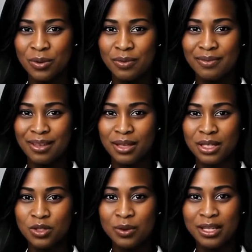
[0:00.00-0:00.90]

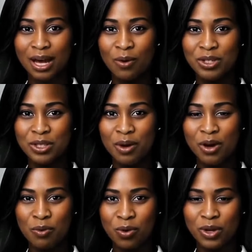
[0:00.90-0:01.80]
blended together. Have
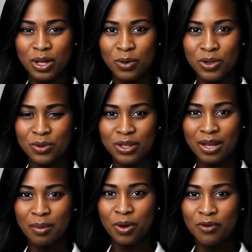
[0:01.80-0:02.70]
you tasted it?
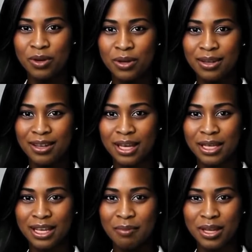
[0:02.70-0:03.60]
If you've done it, let
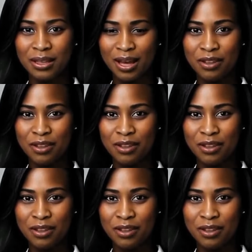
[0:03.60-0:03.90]
me know.